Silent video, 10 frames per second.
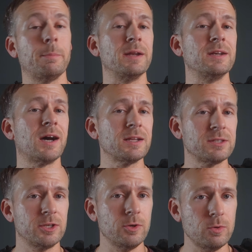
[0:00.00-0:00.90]
but
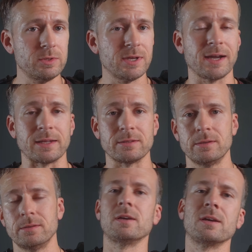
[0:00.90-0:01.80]
not too tight.
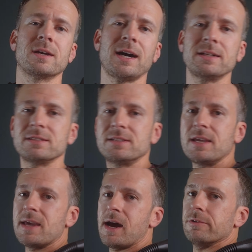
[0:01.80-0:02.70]
You can kind of
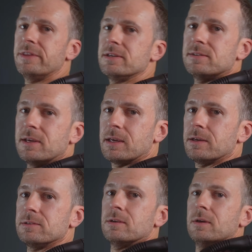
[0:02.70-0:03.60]
see how this thing
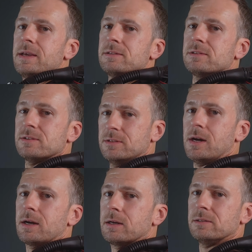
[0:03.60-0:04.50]
is. It's
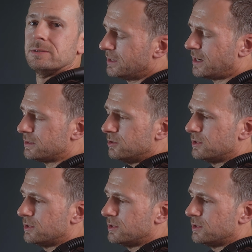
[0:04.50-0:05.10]
snug, but not too